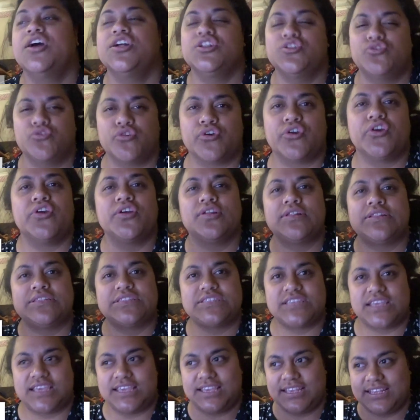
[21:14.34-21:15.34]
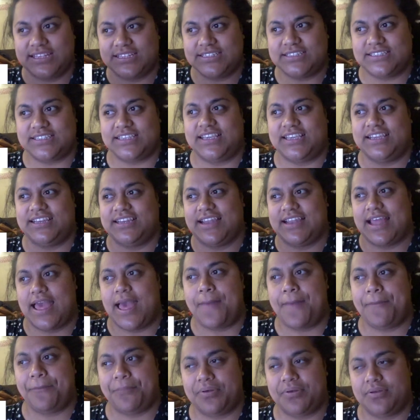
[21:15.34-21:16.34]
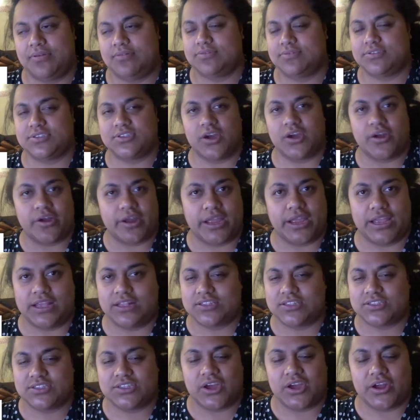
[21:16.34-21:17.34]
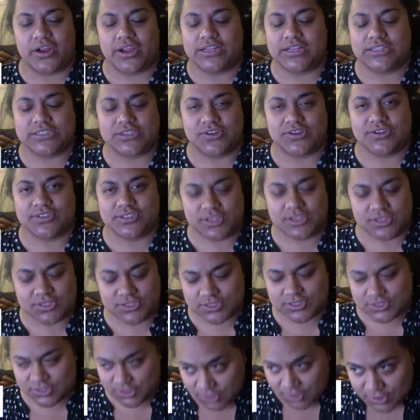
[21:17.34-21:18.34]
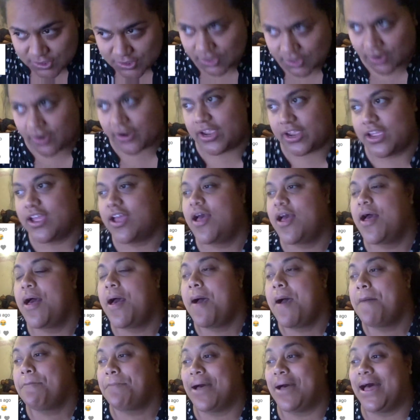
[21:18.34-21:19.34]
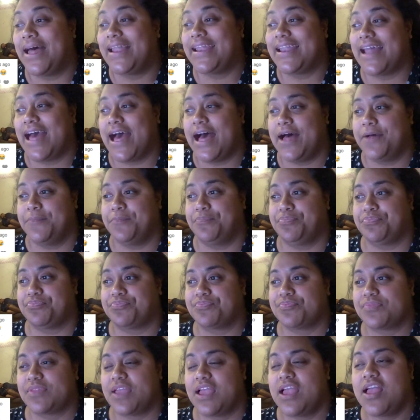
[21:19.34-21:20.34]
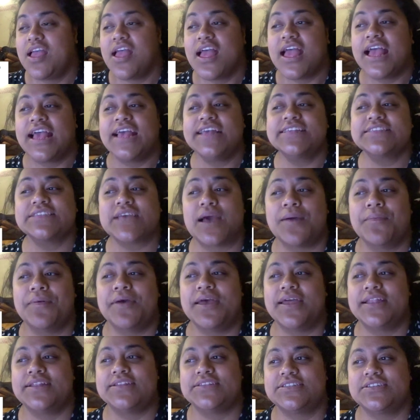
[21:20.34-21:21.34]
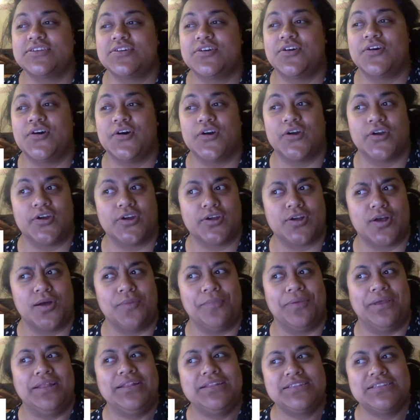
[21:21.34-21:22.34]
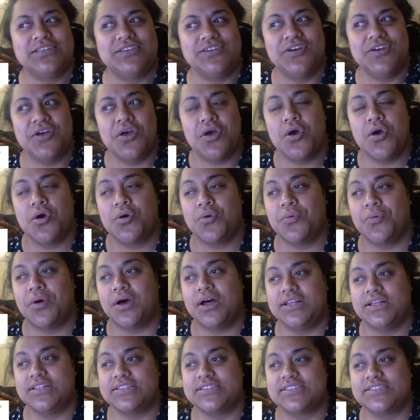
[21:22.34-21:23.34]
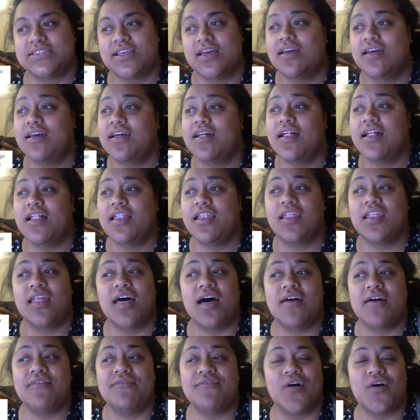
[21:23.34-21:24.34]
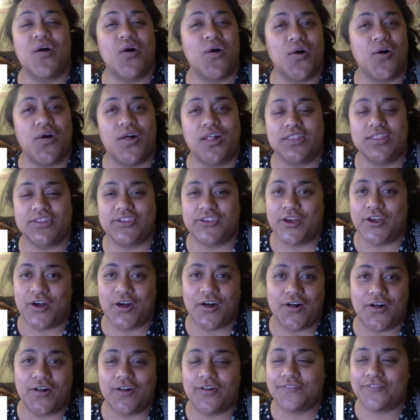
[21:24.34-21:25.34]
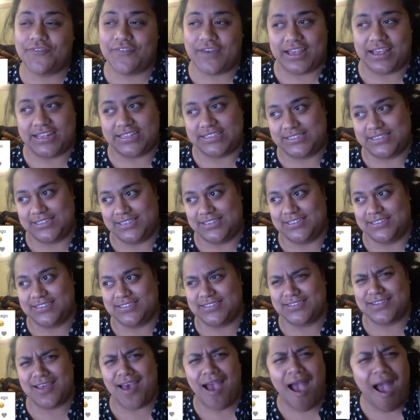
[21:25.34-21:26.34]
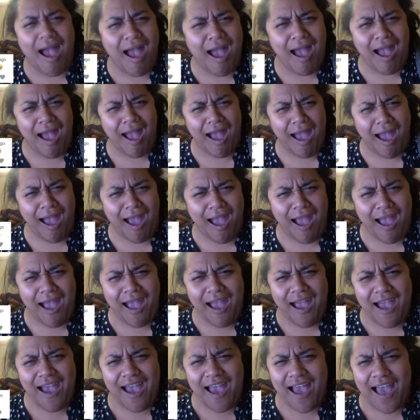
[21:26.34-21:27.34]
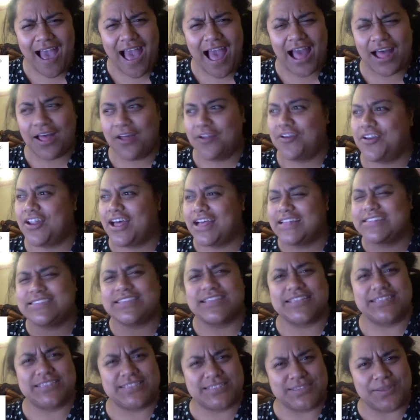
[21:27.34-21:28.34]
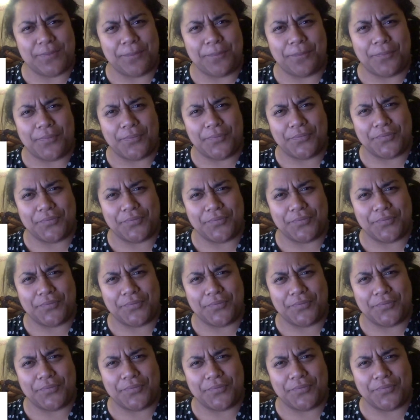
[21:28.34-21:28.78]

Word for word: Drew T Z Nap. Sorry, sorry, sorry, so so sorry. But um his comment or her comment was love all your faces how nice and simple